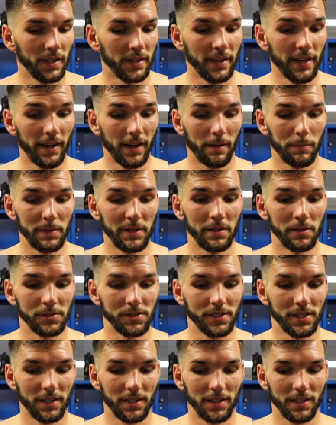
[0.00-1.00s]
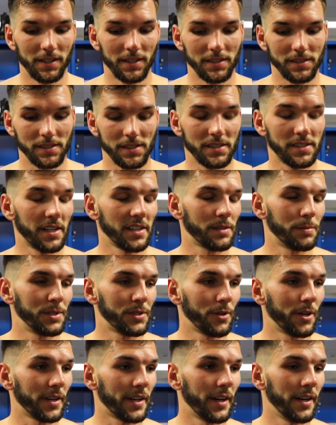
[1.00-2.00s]
Yeah, I mean, it's a
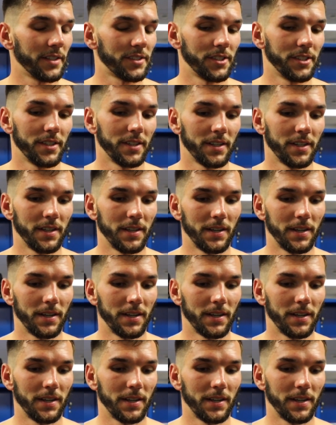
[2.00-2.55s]
testament to our character.